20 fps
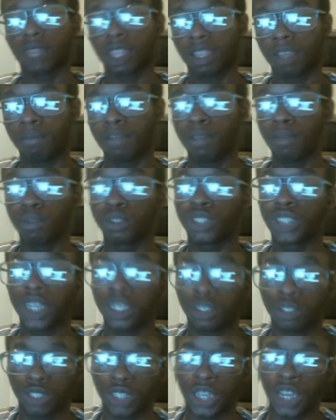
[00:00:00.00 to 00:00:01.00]
people's
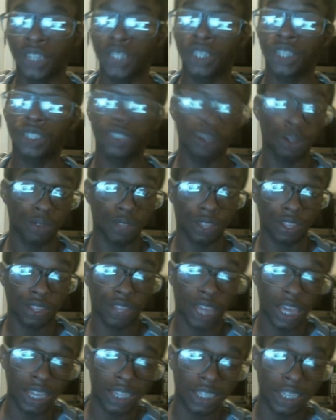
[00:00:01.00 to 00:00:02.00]
tastes are changing, so the
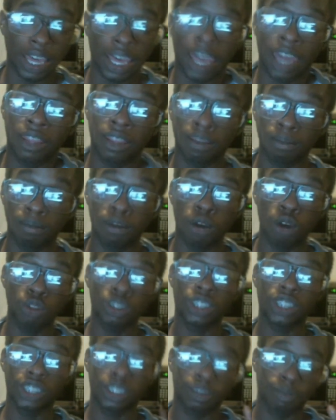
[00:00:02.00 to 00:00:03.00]
things that get the
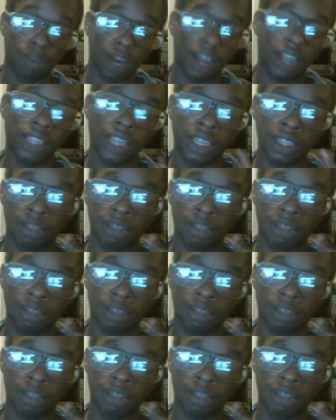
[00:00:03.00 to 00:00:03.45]
most spotlight,